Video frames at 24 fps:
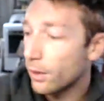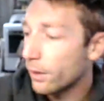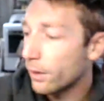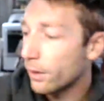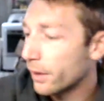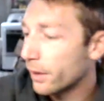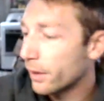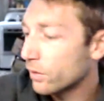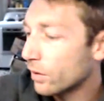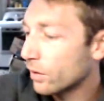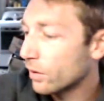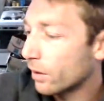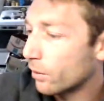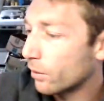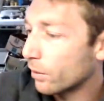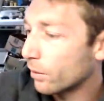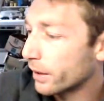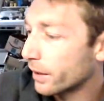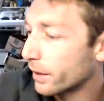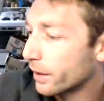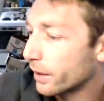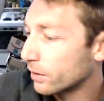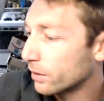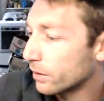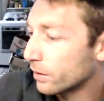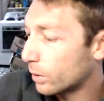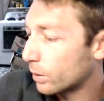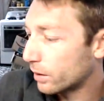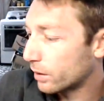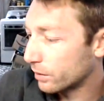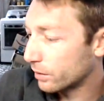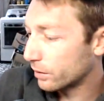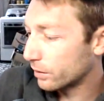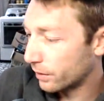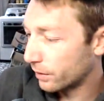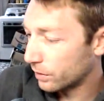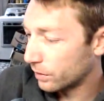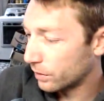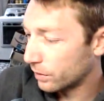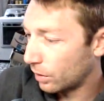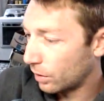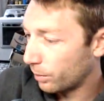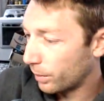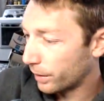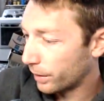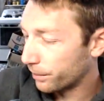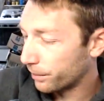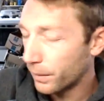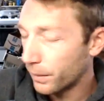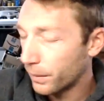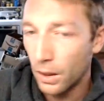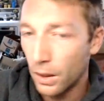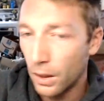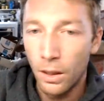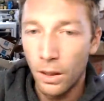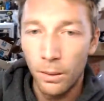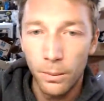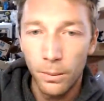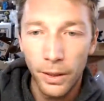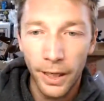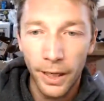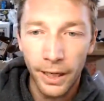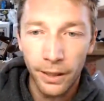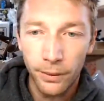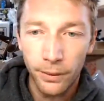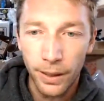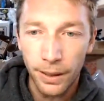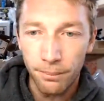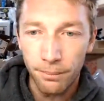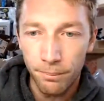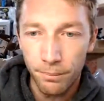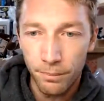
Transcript: That's not working as well as I was hoping. But anyway.